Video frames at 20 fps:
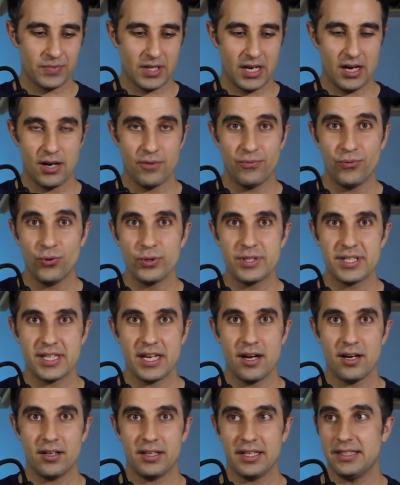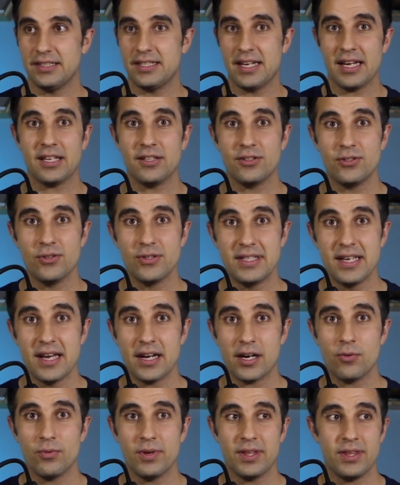food scale and take it to
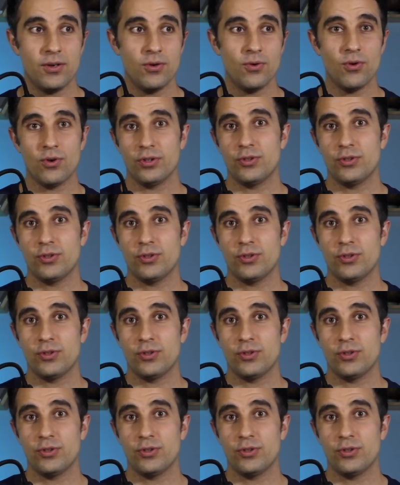dinner with you or